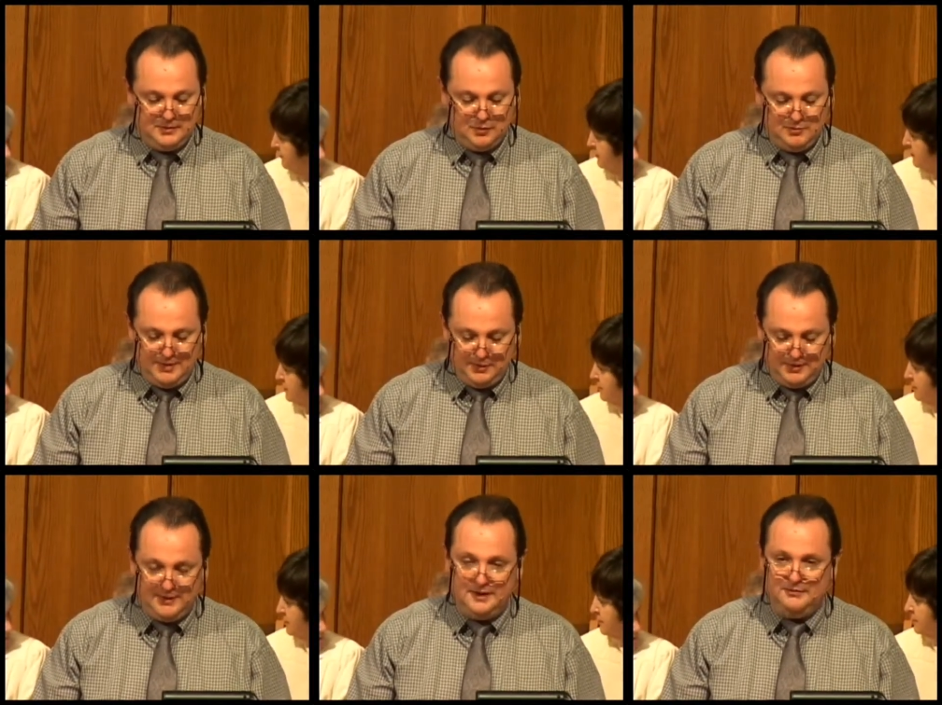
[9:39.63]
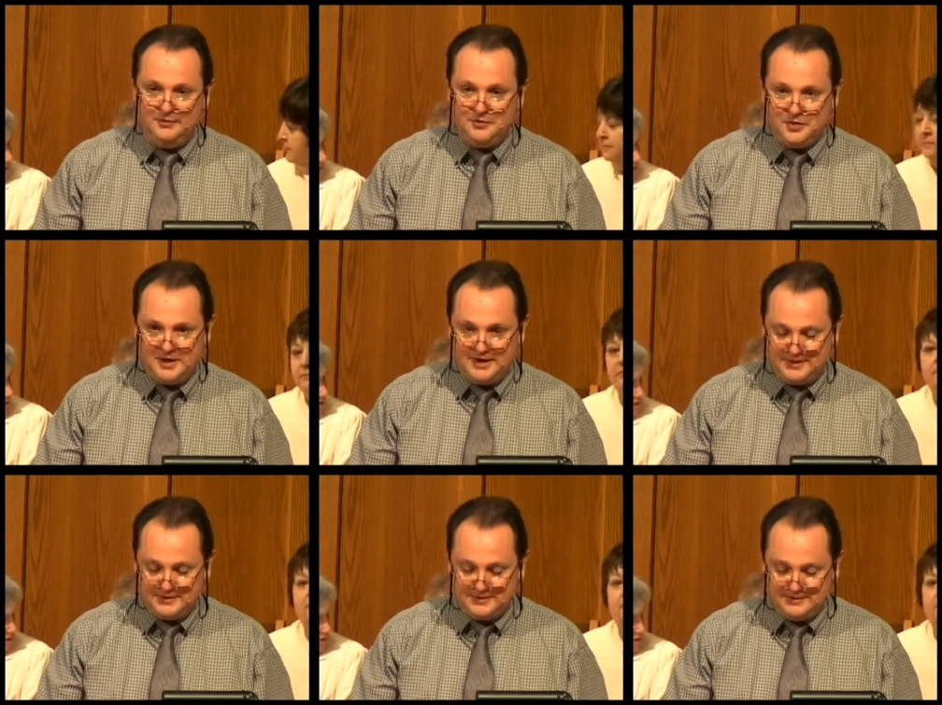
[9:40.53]
remember the love of
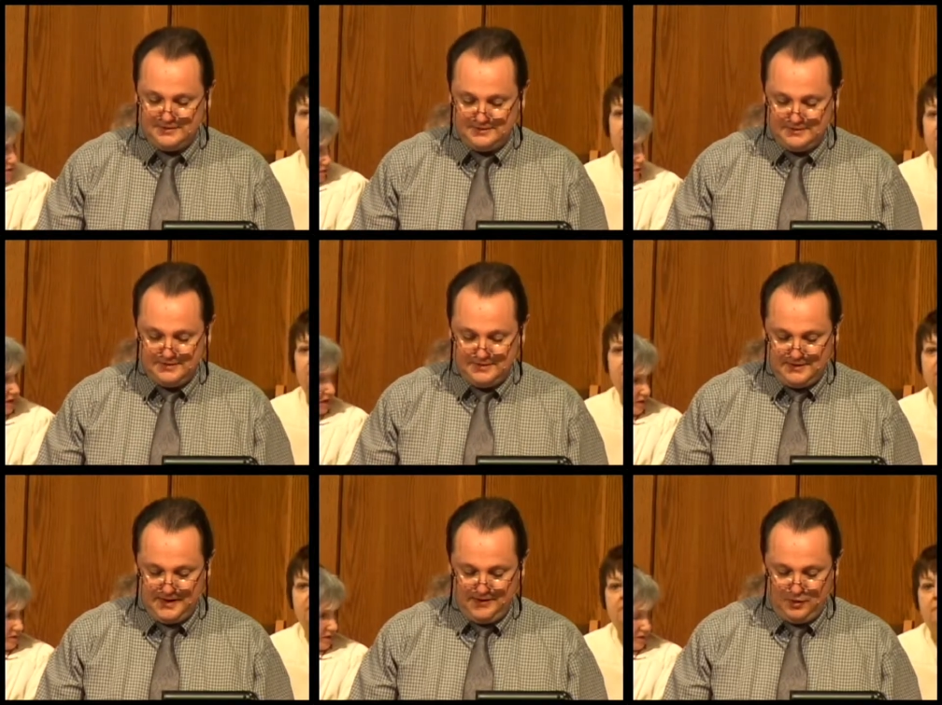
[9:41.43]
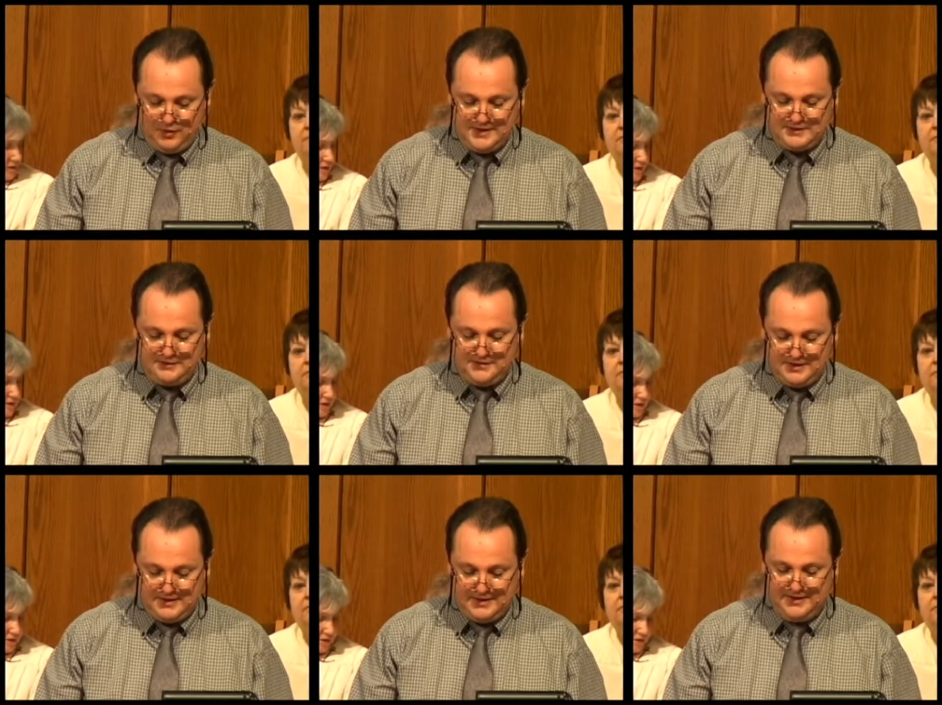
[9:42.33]
Christ and the grace of
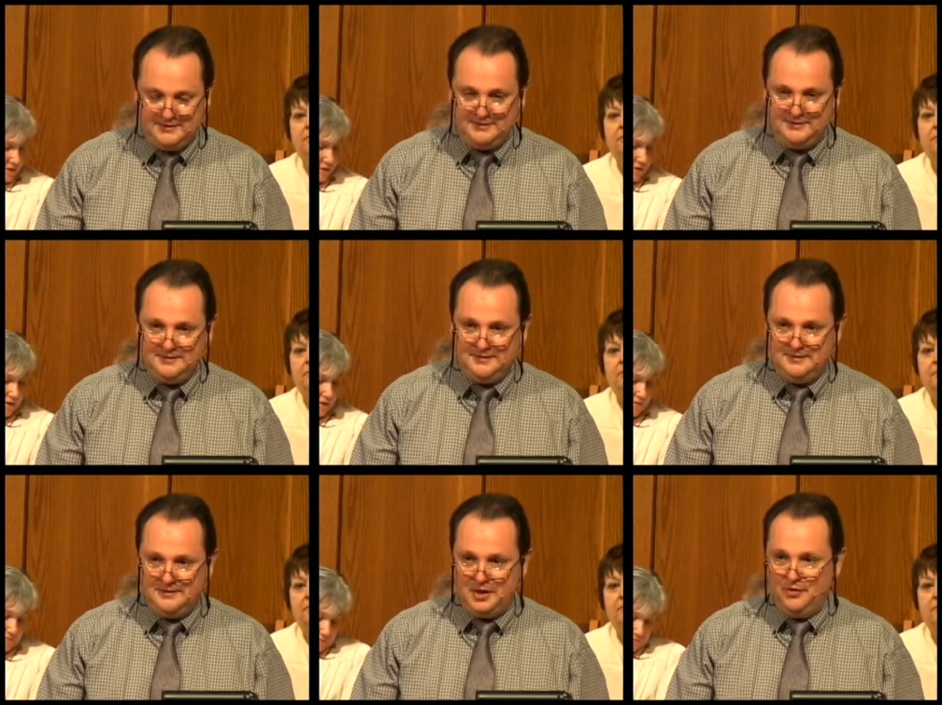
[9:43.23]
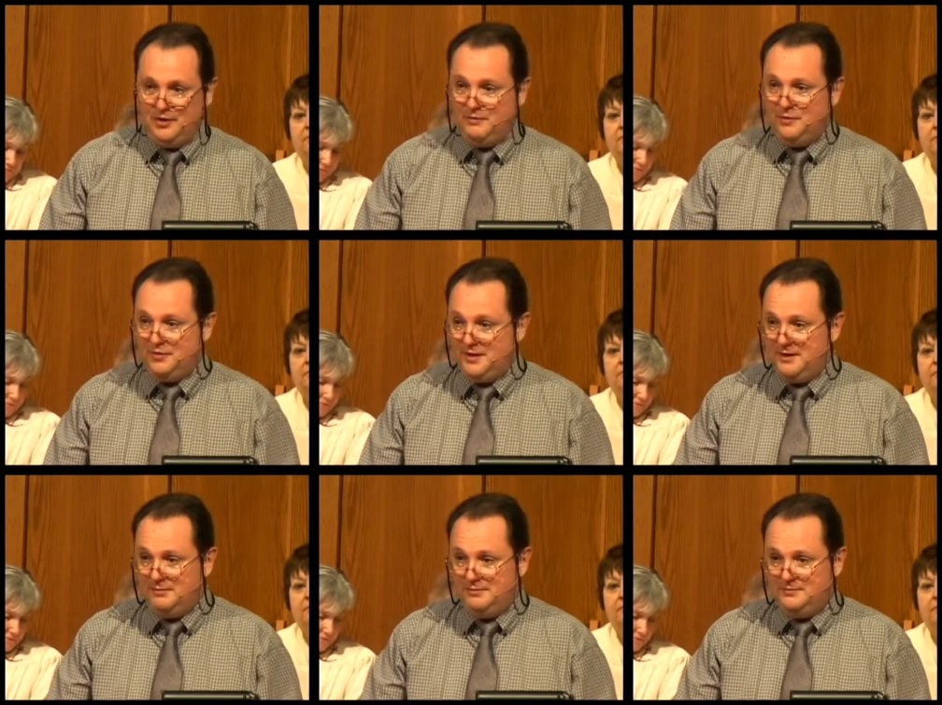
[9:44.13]
God are there for
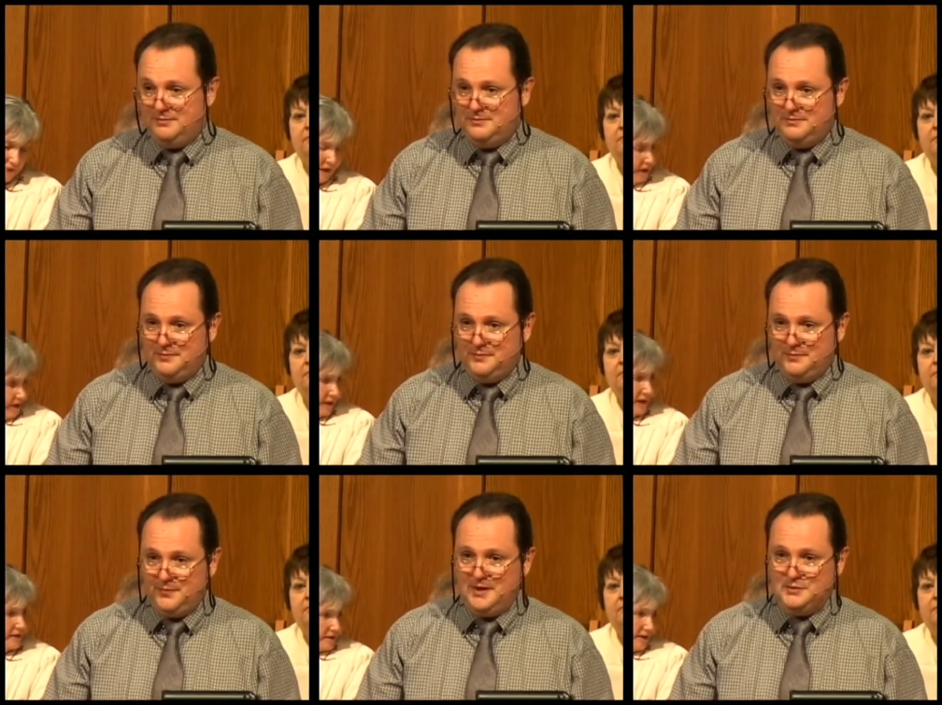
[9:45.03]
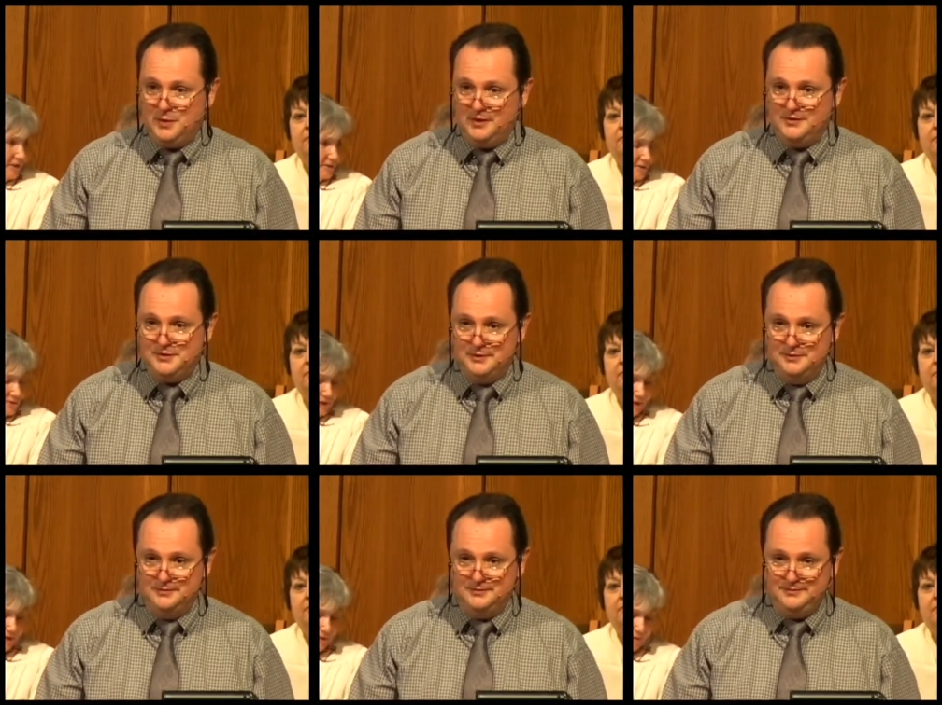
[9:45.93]
them as well as you.